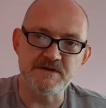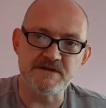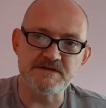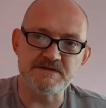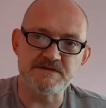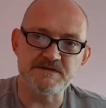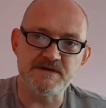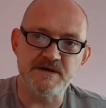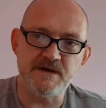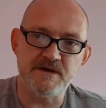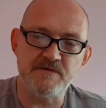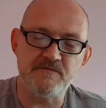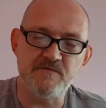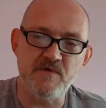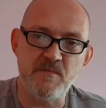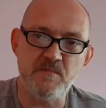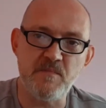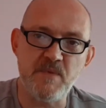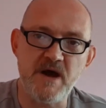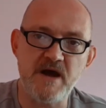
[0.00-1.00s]
It's
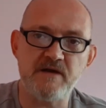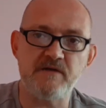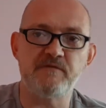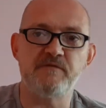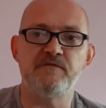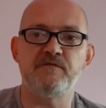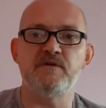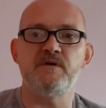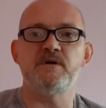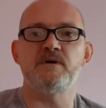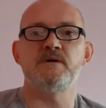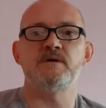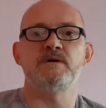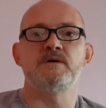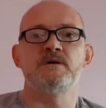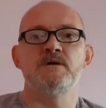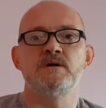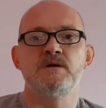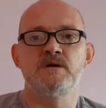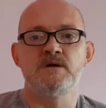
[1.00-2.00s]
Rob back for
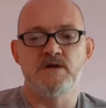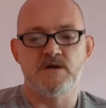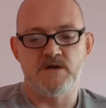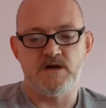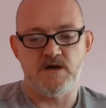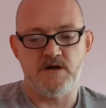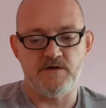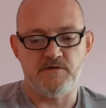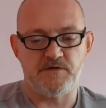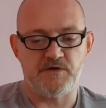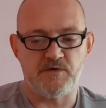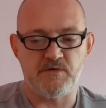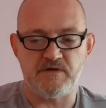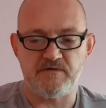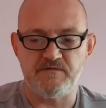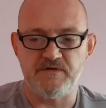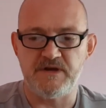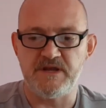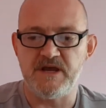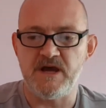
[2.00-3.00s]
another quick
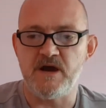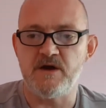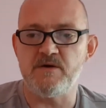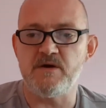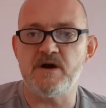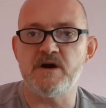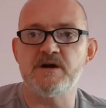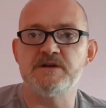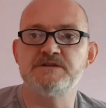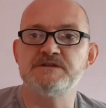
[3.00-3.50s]
video.